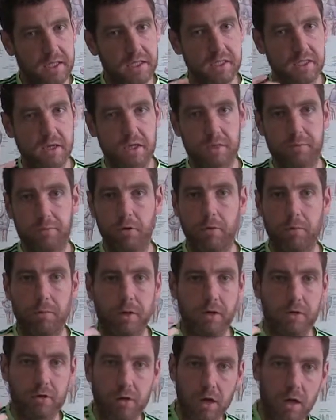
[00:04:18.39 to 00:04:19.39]
this guy's putting
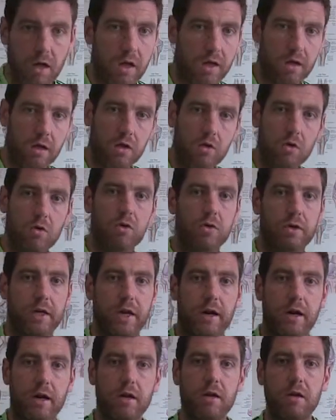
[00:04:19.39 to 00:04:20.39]
me under a lot of load
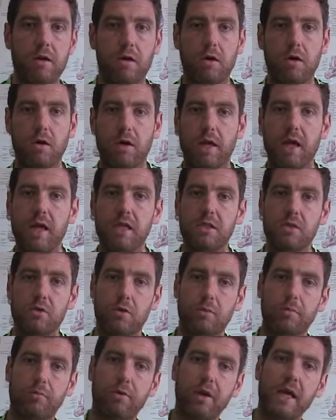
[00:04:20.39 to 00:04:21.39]
here. Okay,
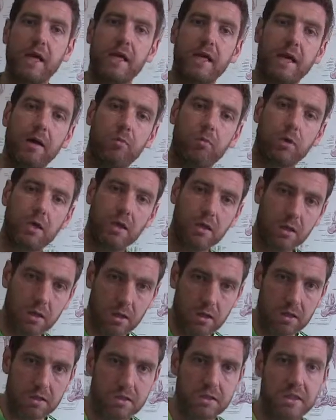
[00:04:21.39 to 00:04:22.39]
so the brain then will
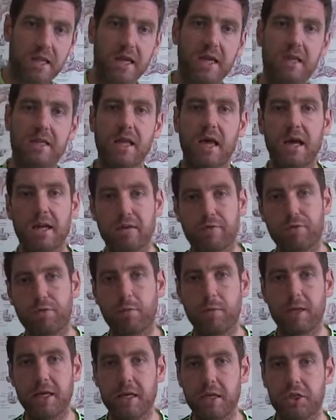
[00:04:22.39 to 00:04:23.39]
take that
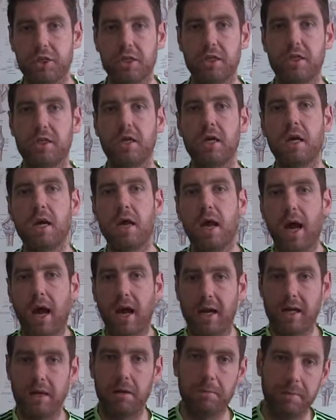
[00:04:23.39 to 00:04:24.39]
information
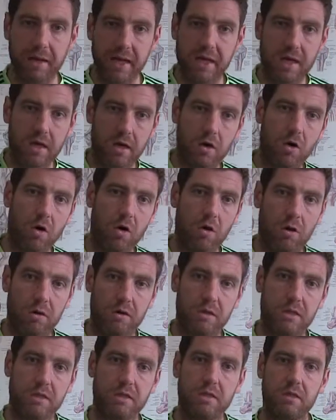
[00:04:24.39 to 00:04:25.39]
and it'll make a call
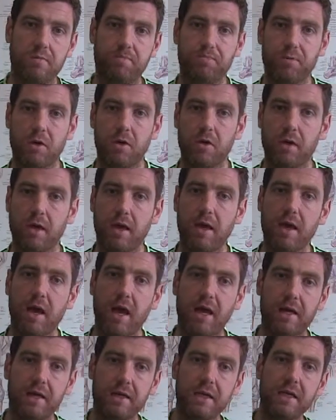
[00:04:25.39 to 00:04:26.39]
on it. Okay,
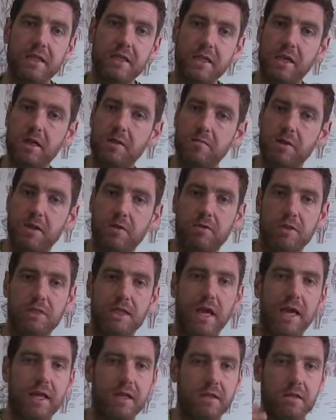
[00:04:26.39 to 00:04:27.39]
and 9 times out of
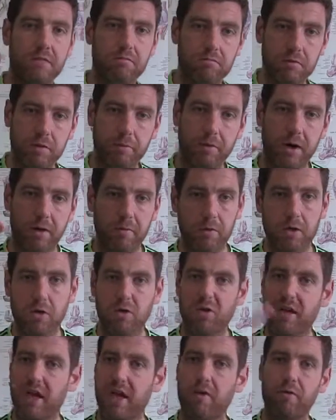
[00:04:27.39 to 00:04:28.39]
10 the brain will
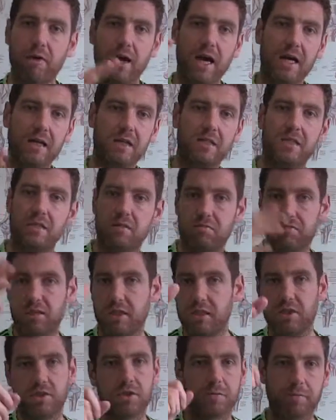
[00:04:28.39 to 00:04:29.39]
go, okay, relax,
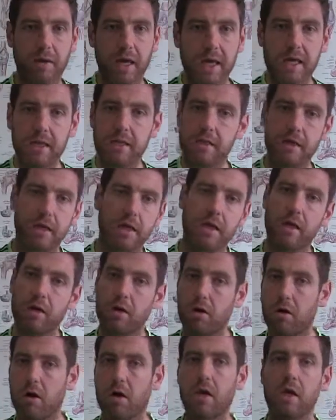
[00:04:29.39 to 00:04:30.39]
he's just
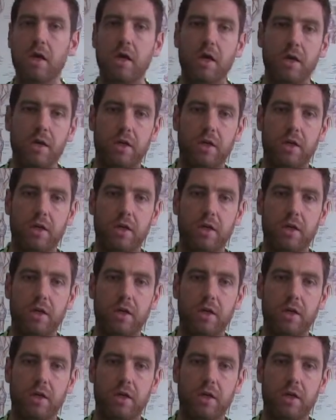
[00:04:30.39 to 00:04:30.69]
painting, or